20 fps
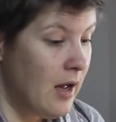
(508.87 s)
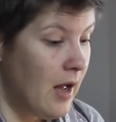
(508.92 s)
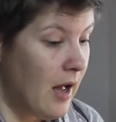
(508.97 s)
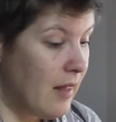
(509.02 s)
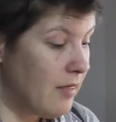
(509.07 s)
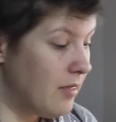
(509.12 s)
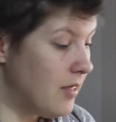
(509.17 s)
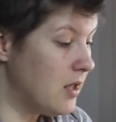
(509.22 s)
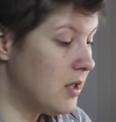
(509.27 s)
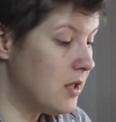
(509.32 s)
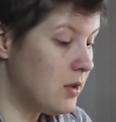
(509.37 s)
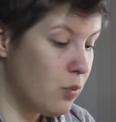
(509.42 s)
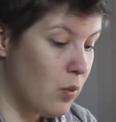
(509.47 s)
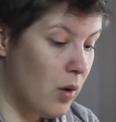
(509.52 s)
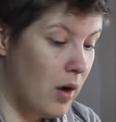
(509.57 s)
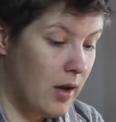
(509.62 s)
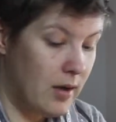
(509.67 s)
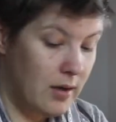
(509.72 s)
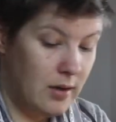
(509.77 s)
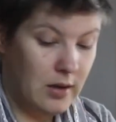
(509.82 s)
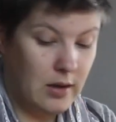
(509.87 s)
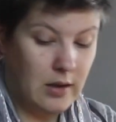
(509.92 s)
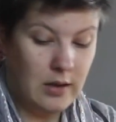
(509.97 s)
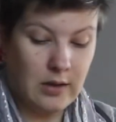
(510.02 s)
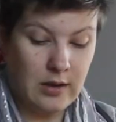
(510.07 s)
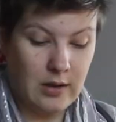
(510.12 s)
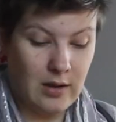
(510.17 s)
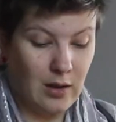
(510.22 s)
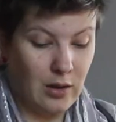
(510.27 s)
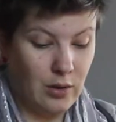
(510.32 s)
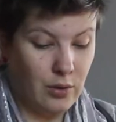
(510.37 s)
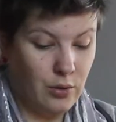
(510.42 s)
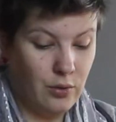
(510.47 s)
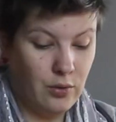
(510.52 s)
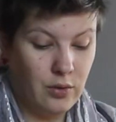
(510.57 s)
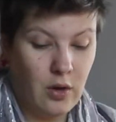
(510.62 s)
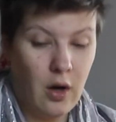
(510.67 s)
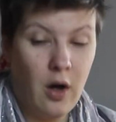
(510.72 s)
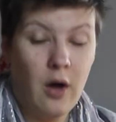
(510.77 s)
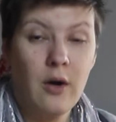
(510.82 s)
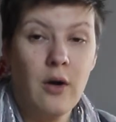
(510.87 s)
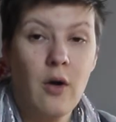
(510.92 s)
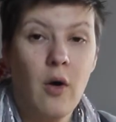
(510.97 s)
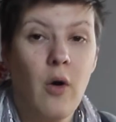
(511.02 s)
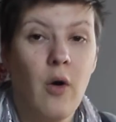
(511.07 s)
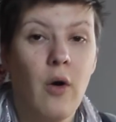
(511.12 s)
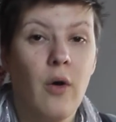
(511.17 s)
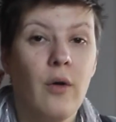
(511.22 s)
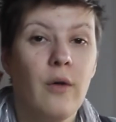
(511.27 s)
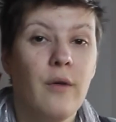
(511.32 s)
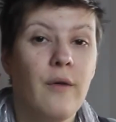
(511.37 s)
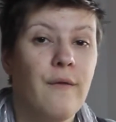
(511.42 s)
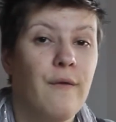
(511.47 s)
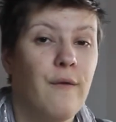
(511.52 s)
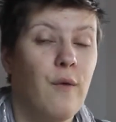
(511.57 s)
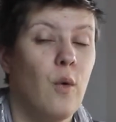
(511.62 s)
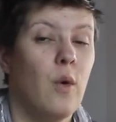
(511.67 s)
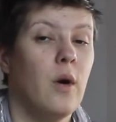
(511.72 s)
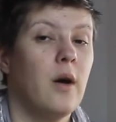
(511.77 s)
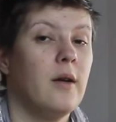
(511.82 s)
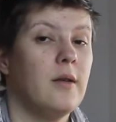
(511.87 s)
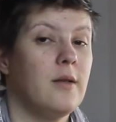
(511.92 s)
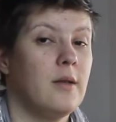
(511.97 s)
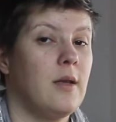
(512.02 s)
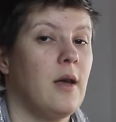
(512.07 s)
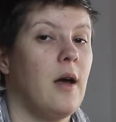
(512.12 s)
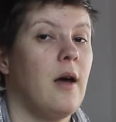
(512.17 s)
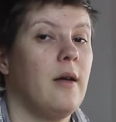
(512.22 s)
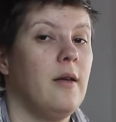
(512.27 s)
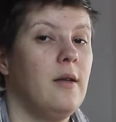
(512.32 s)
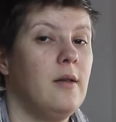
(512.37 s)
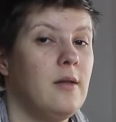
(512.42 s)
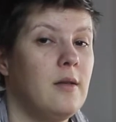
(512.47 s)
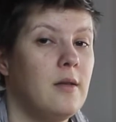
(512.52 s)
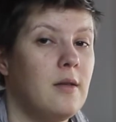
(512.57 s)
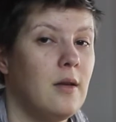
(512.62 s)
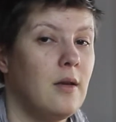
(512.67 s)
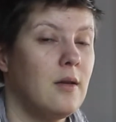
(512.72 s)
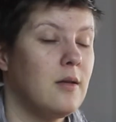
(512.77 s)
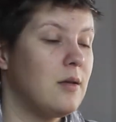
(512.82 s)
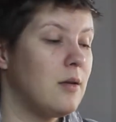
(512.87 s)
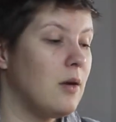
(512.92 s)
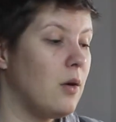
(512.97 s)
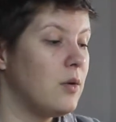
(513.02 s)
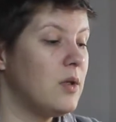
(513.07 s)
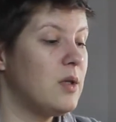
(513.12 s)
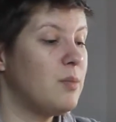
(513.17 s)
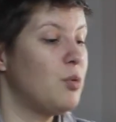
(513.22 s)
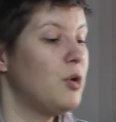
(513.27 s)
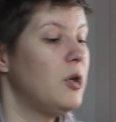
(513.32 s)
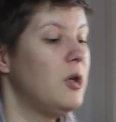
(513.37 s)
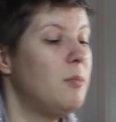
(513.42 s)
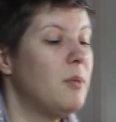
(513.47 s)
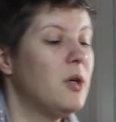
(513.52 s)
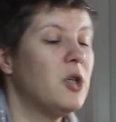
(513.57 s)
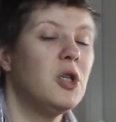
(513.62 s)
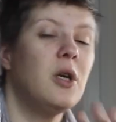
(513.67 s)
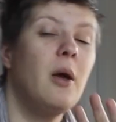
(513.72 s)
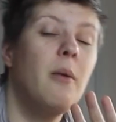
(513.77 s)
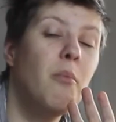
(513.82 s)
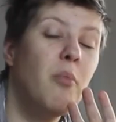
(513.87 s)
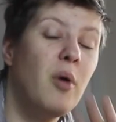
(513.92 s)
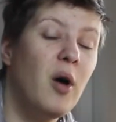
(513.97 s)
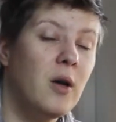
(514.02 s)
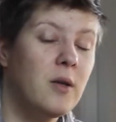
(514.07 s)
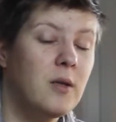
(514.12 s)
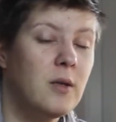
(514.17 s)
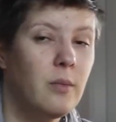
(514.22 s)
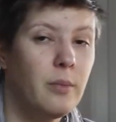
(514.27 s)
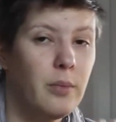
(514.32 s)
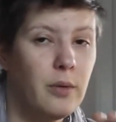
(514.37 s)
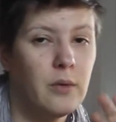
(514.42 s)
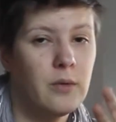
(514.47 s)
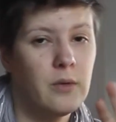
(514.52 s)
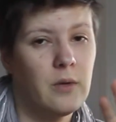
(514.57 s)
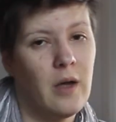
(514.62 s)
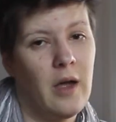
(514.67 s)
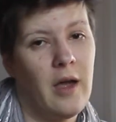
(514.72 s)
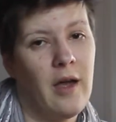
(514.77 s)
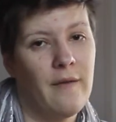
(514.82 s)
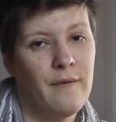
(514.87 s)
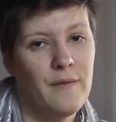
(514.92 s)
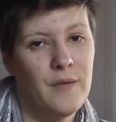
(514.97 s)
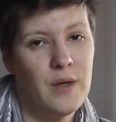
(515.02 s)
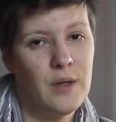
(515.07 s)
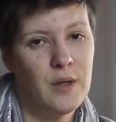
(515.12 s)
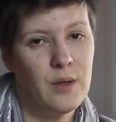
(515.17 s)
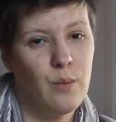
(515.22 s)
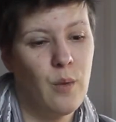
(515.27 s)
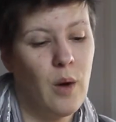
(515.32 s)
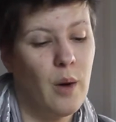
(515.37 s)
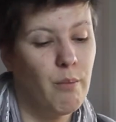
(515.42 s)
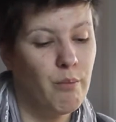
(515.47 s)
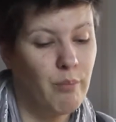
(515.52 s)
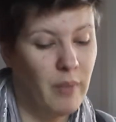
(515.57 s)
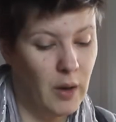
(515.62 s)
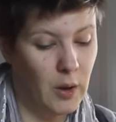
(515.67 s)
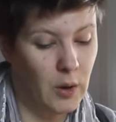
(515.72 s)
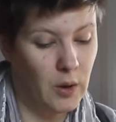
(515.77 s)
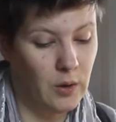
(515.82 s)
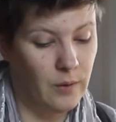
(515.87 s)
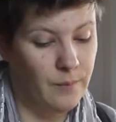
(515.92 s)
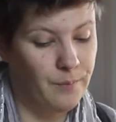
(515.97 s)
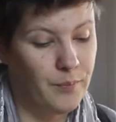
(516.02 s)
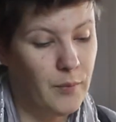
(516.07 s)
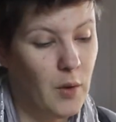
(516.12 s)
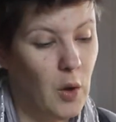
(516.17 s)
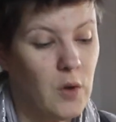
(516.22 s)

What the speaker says: And this one is glued on all 4 sides. So it's pretty much impossible to have this one buckle.